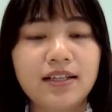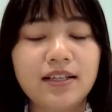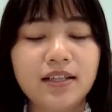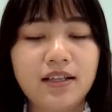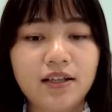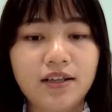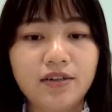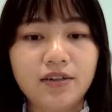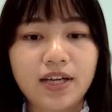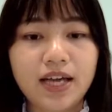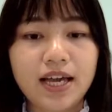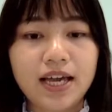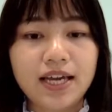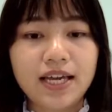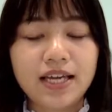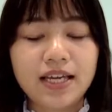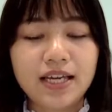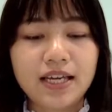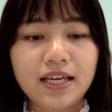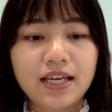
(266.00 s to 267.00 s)

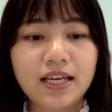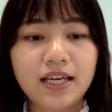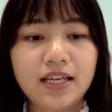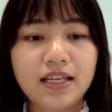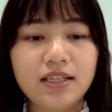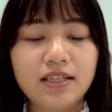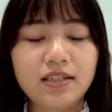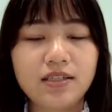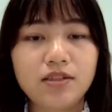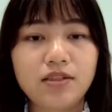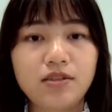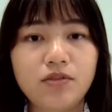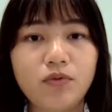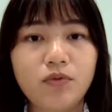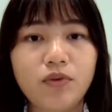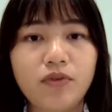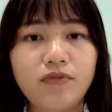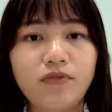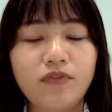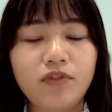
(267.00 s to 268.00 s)
Okay, and
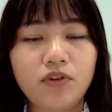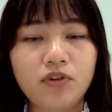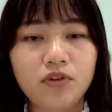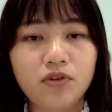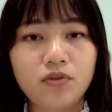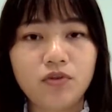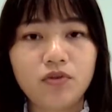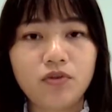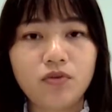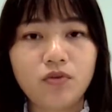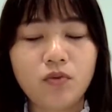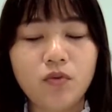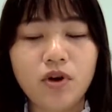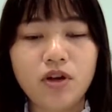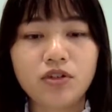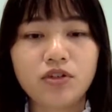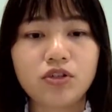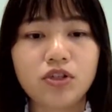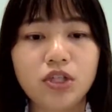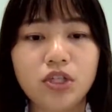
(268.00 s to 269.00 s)
we further
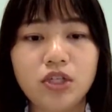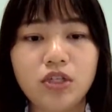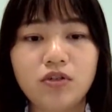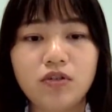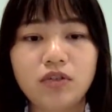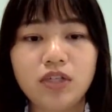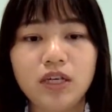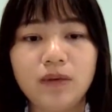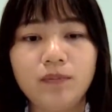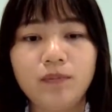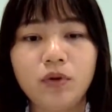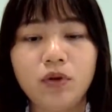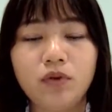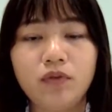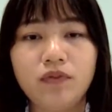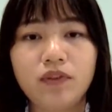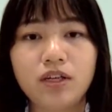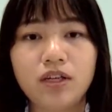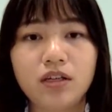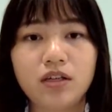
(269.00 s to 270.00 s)
want to
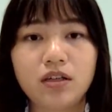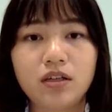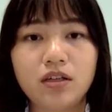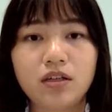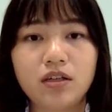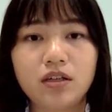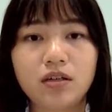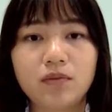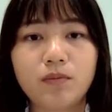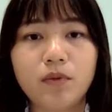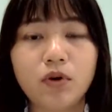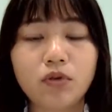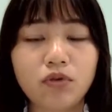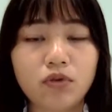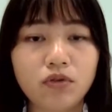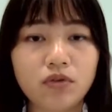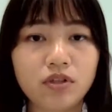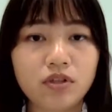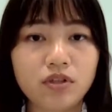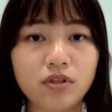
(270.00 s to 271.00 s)
improve the
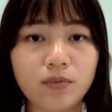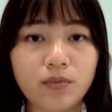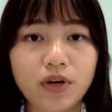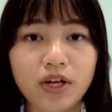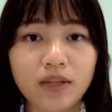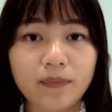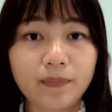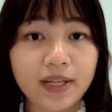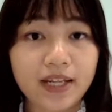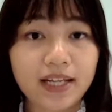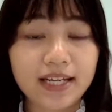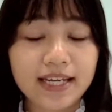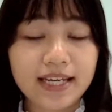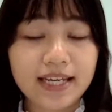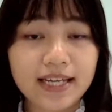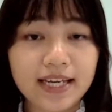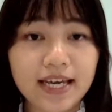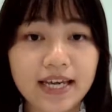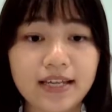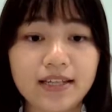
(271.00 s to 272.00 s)
model
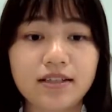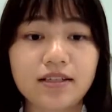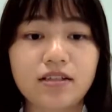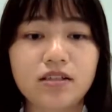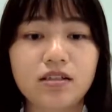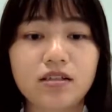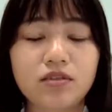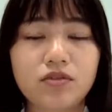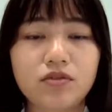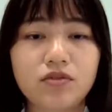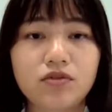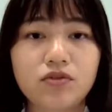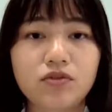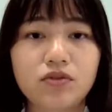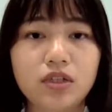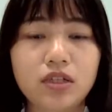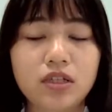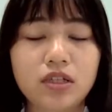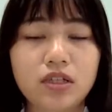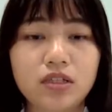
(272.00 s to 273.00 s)
interpretability and the
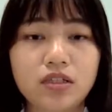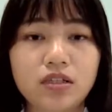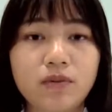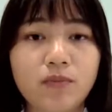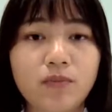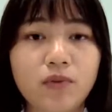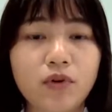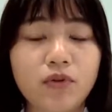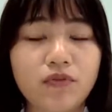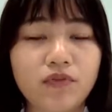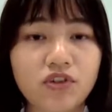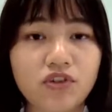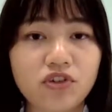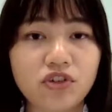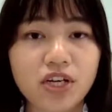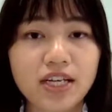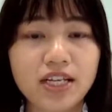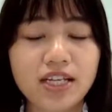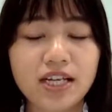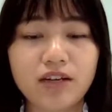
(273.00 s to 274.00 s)

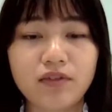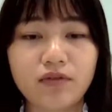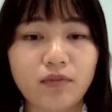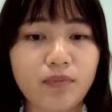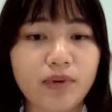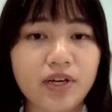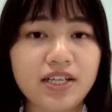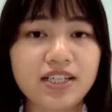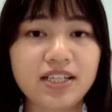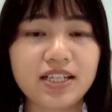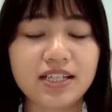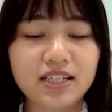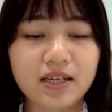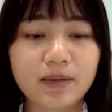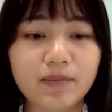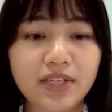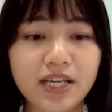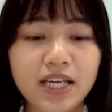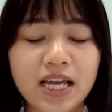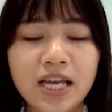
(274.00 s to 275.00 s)
simplification and robust and
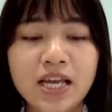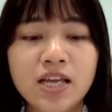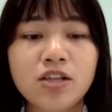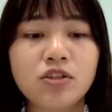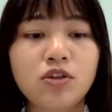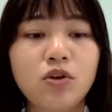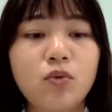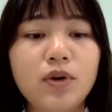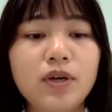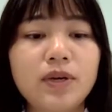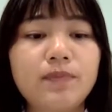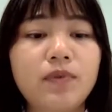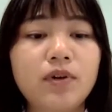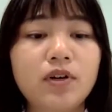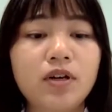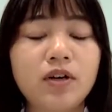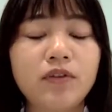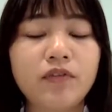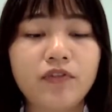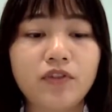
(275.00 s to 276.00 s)
something. So we
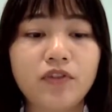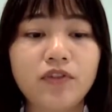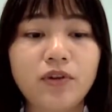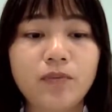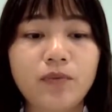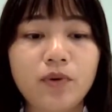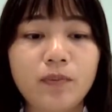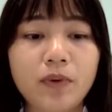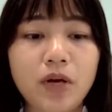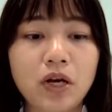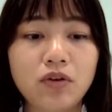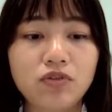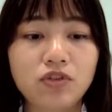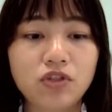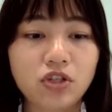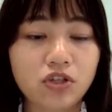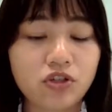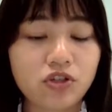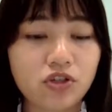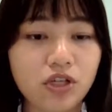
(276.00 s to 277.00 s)
further propose
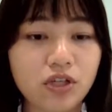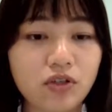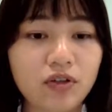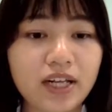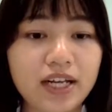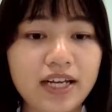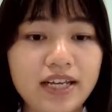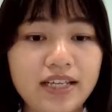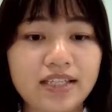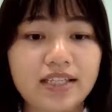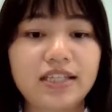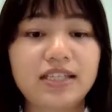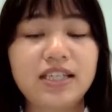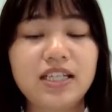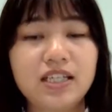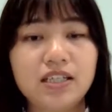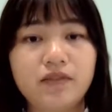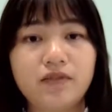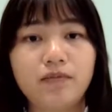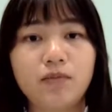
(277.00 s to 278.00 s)
the generalized
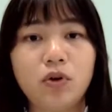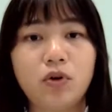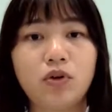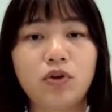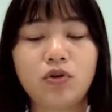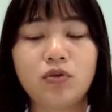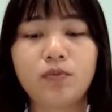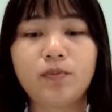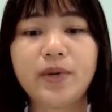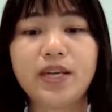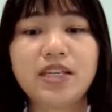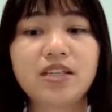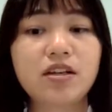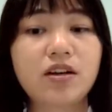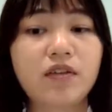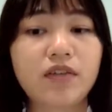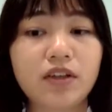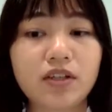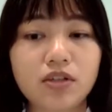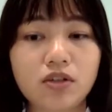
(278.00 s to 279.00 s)
additive model based
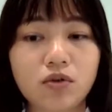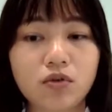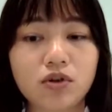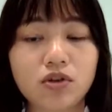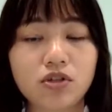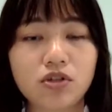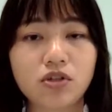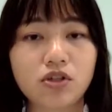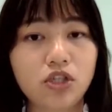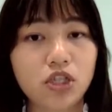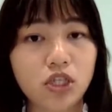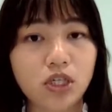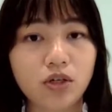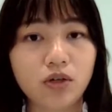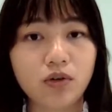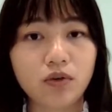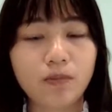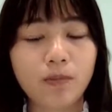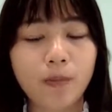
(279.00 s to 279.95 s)
on this equation 2.